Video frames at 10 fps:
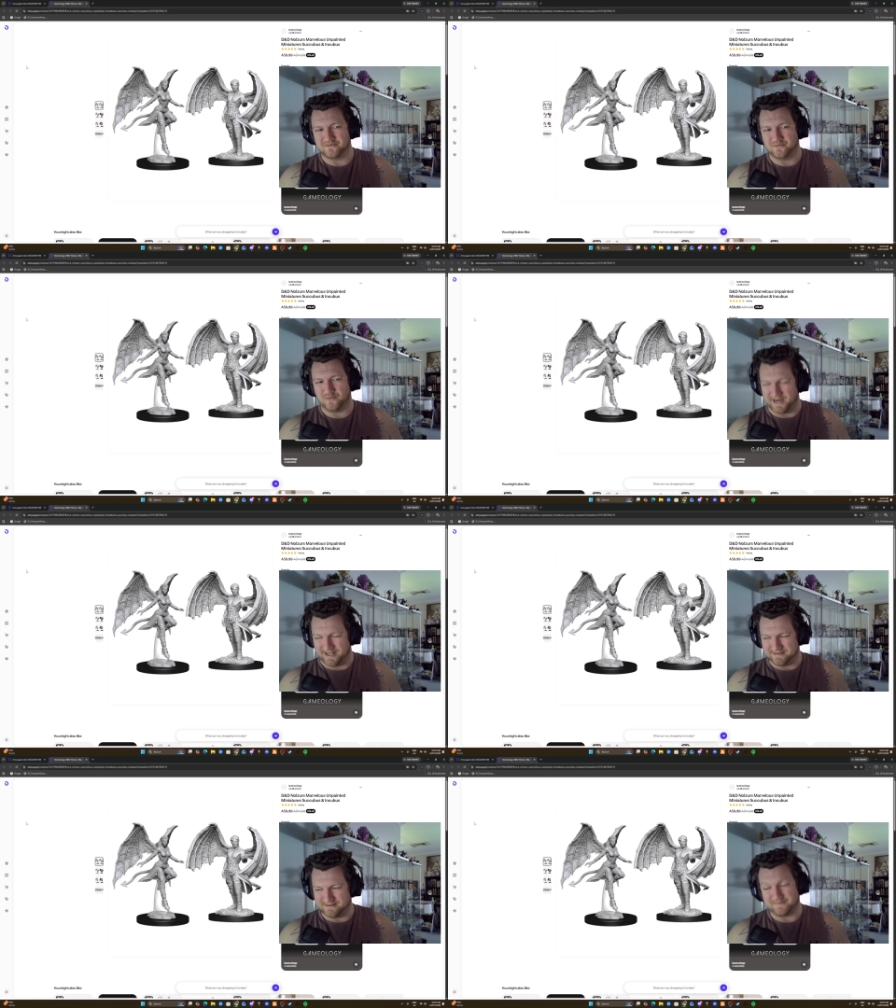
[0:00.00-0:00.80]
when
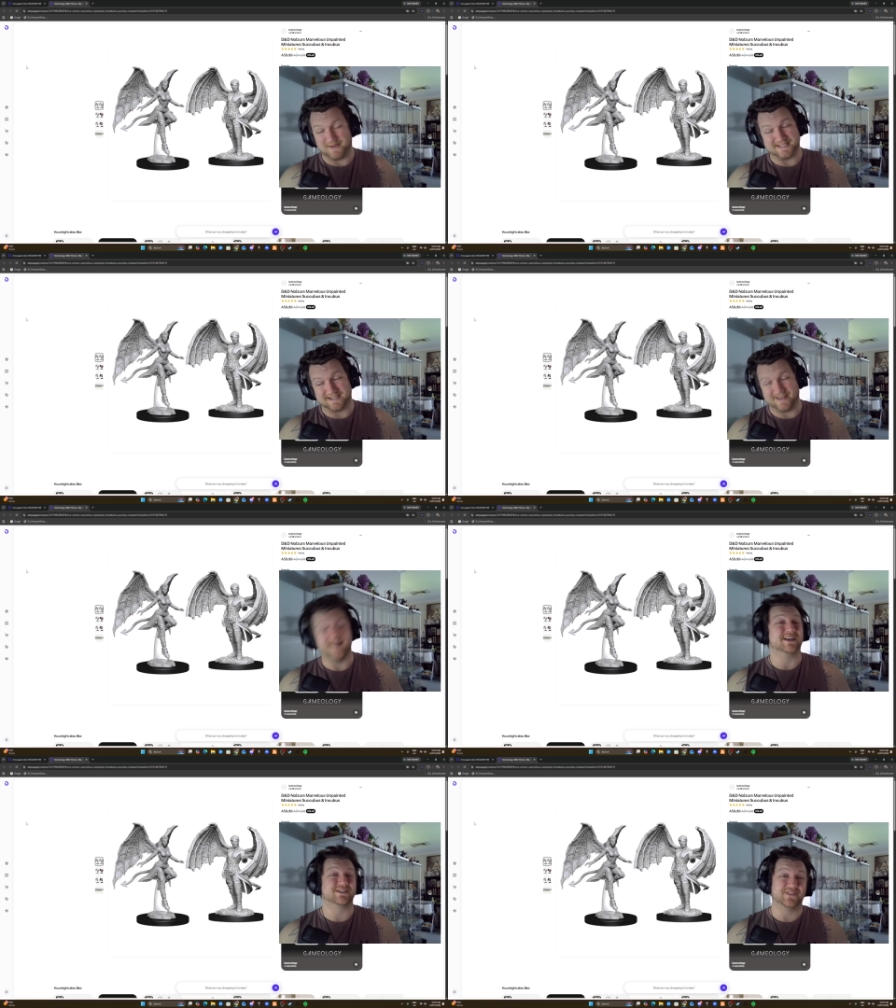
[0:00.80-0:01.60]
he basically
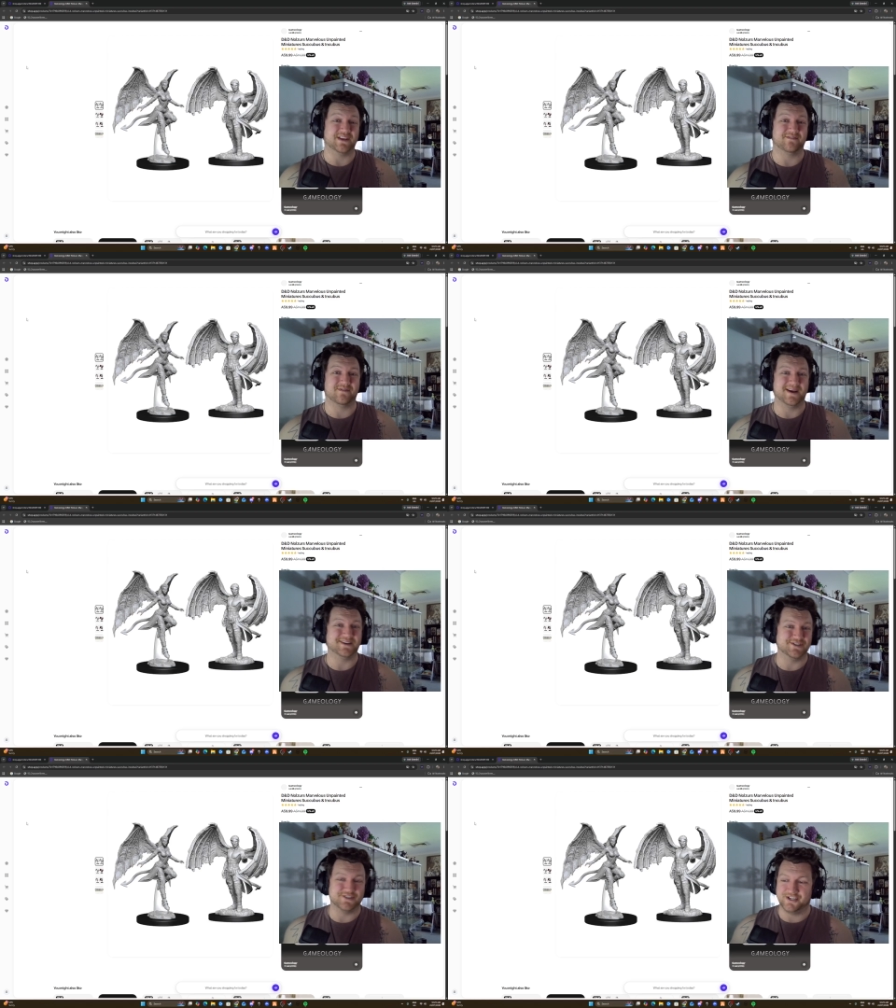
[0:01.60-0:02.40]
asks for the
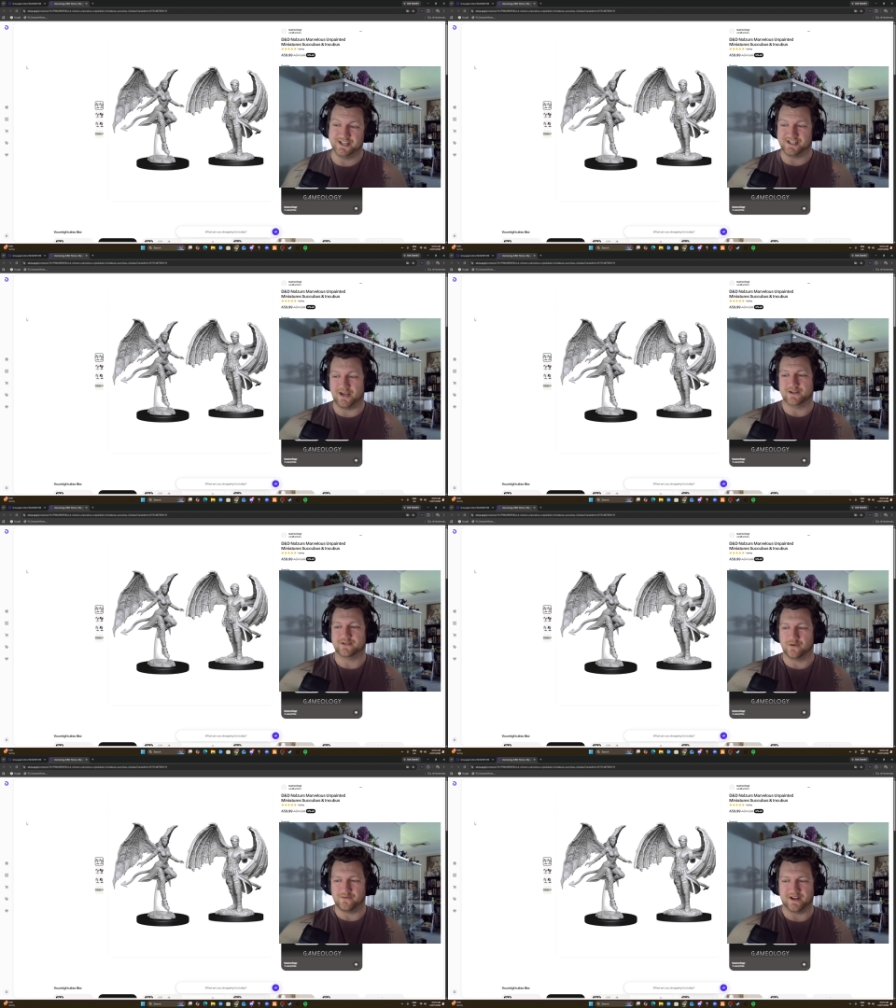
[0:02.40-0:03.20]
information, she's going
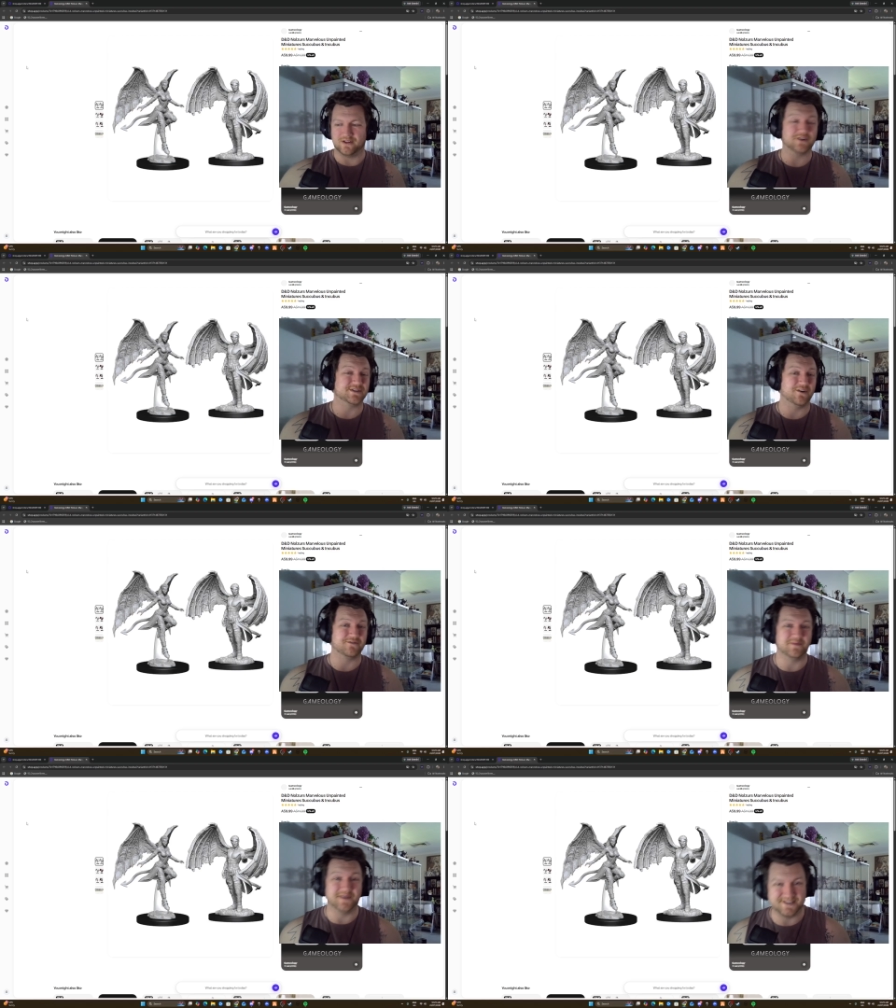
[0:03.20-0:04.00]
to reveal herself
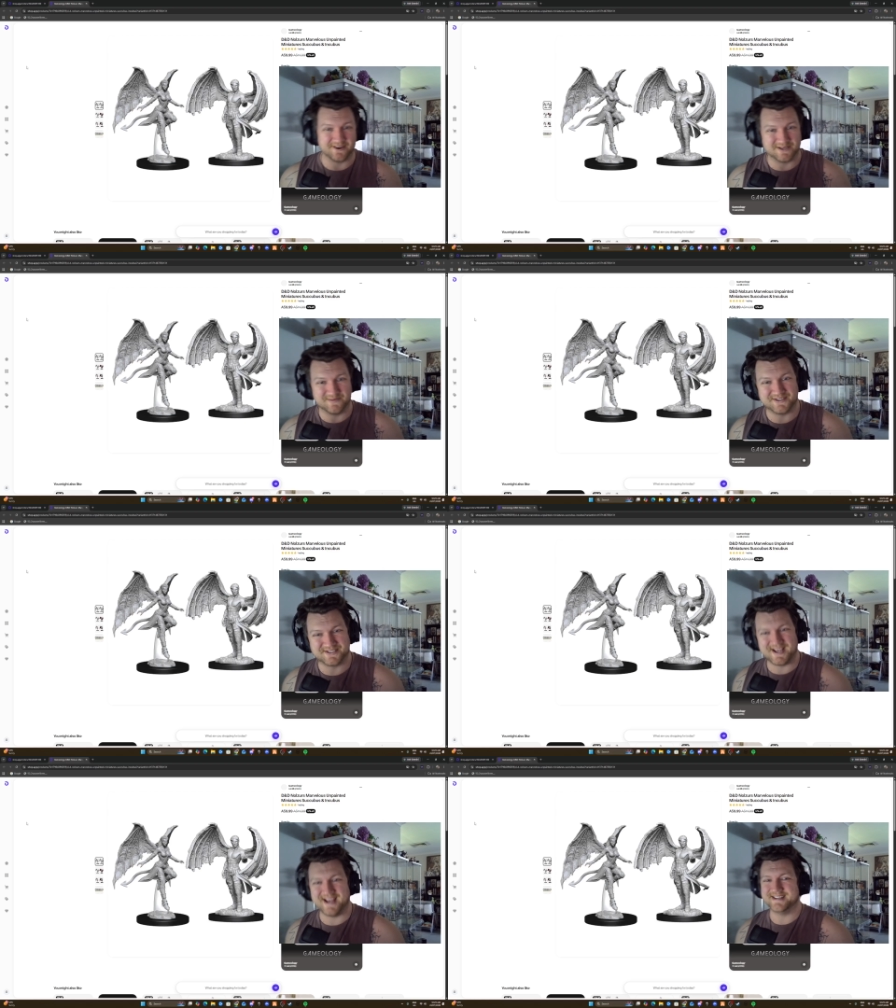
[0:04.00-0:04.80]
to be a
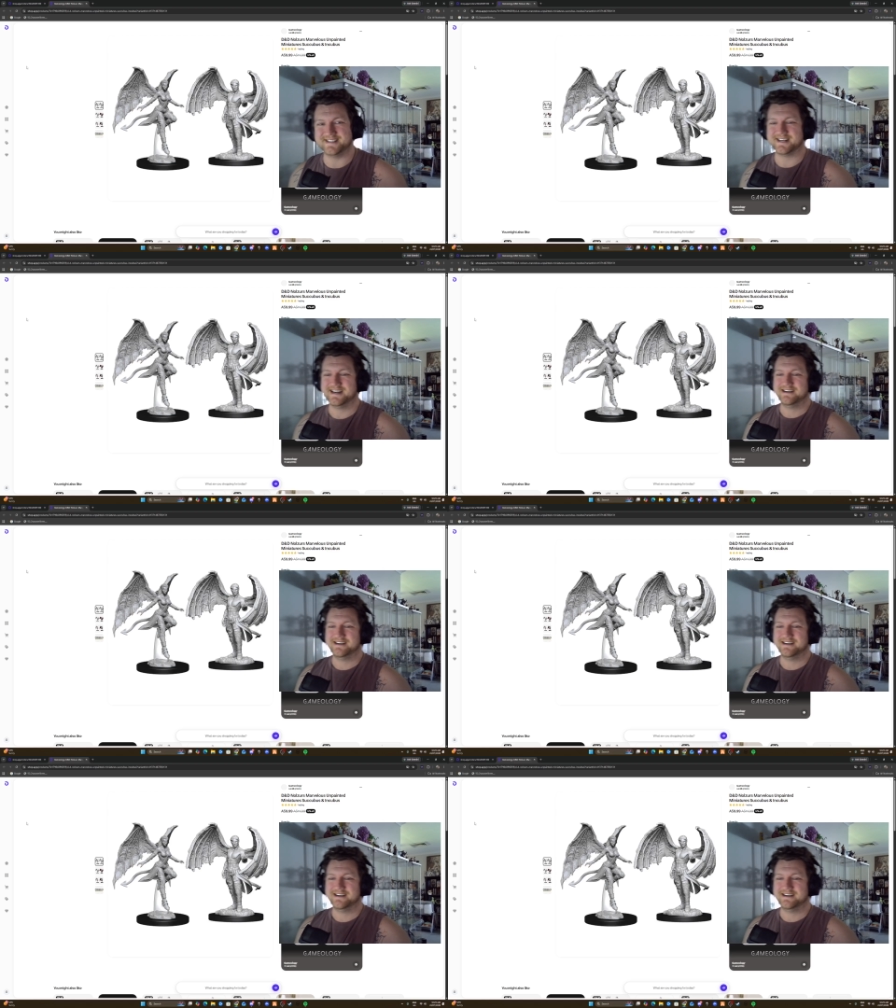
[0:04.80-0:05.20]
succubus, and